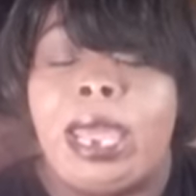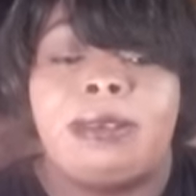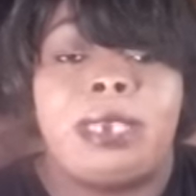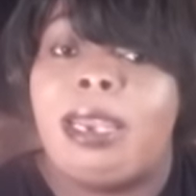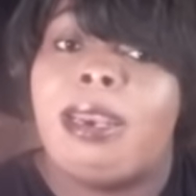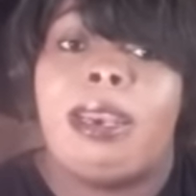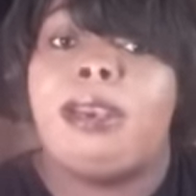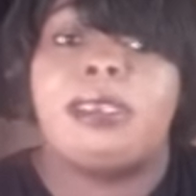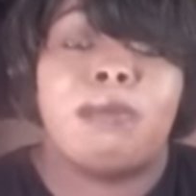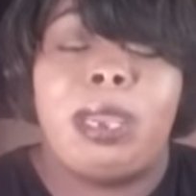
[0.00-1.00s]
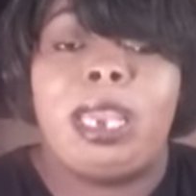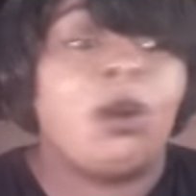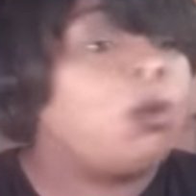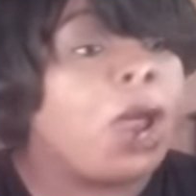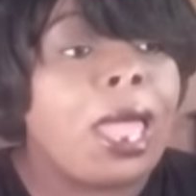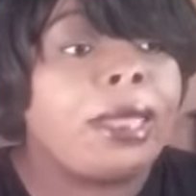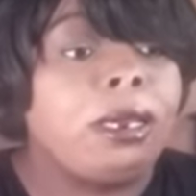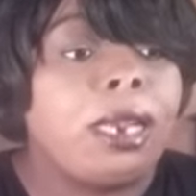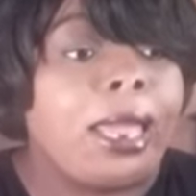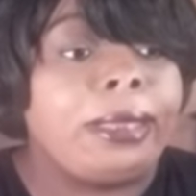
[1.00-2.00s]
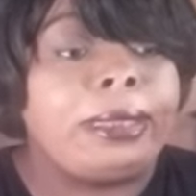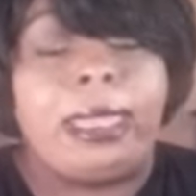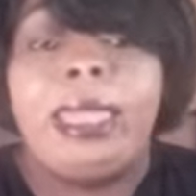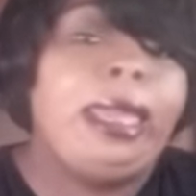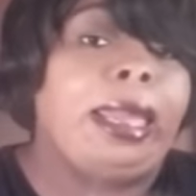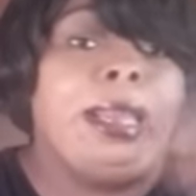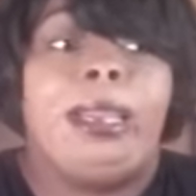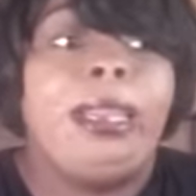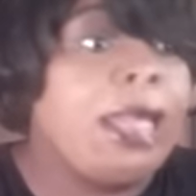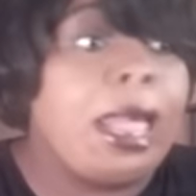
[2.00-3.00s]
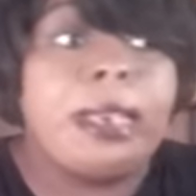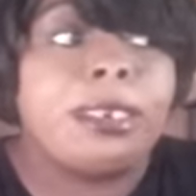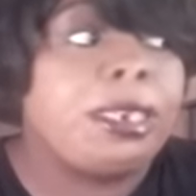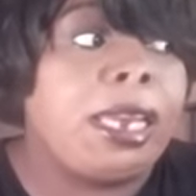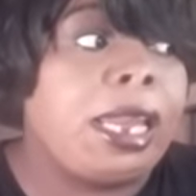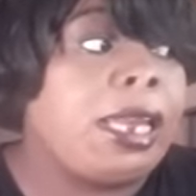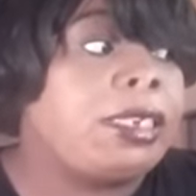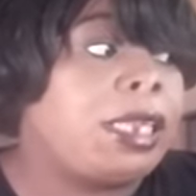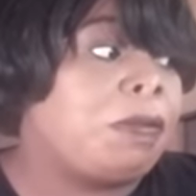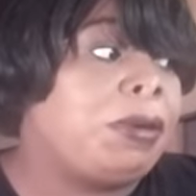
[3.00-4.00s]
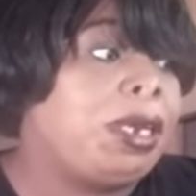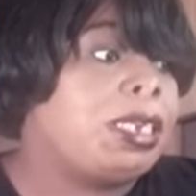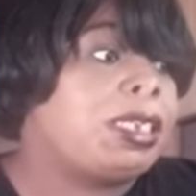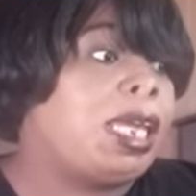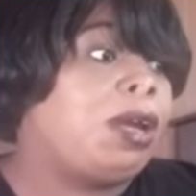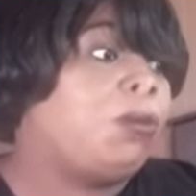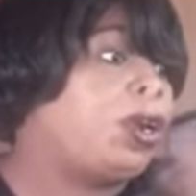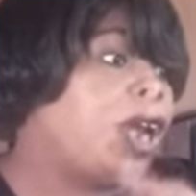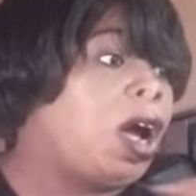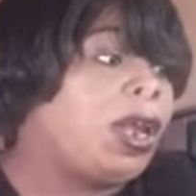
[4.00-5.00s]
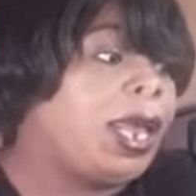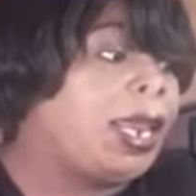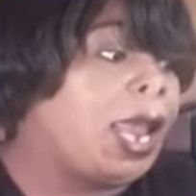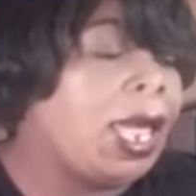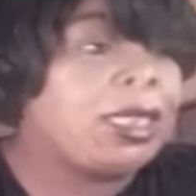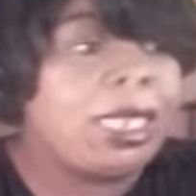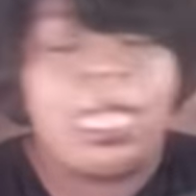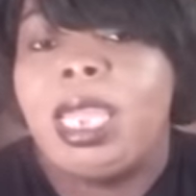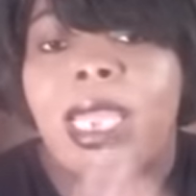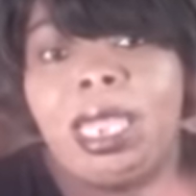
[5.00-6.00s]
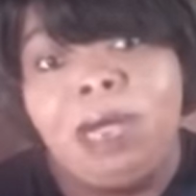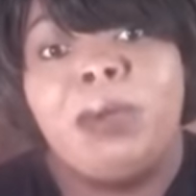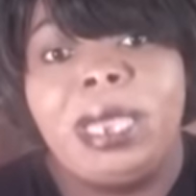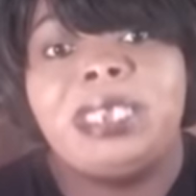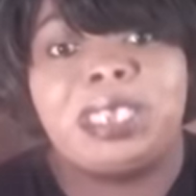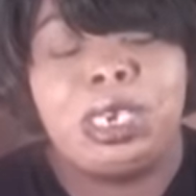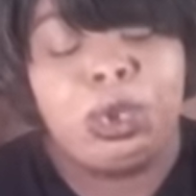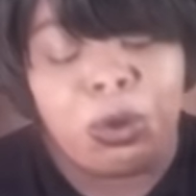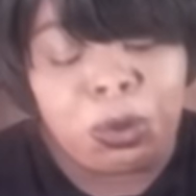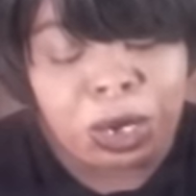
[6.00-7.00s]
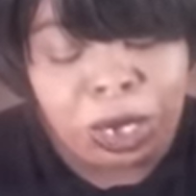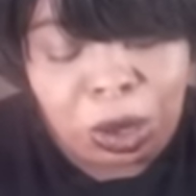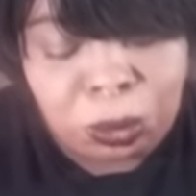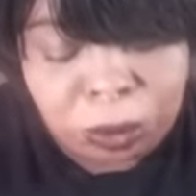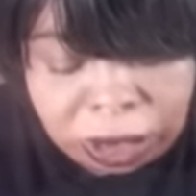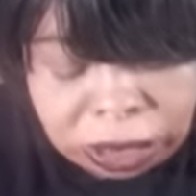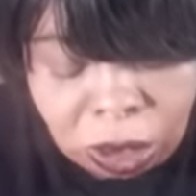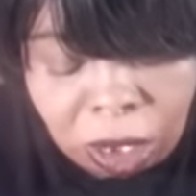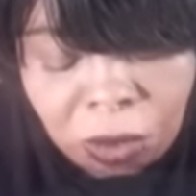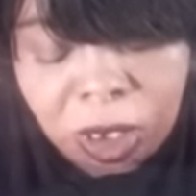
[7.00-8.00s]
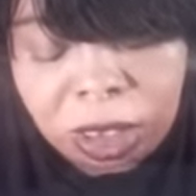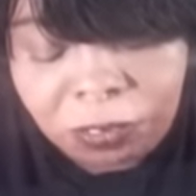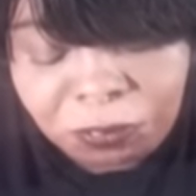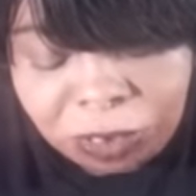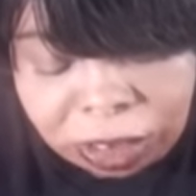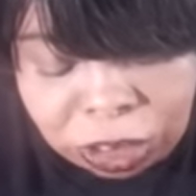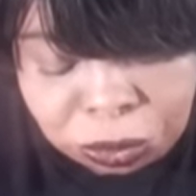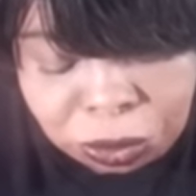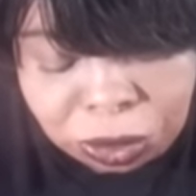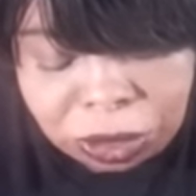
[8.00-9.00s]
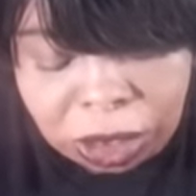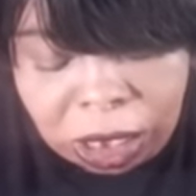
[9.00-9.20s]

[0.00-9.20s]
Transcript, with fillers: outdated, and this man don't like her like that, and he ain't he ain't stepping in saying, well, no, it ain't like that. He basically going along with it, so all her little feelings crushed.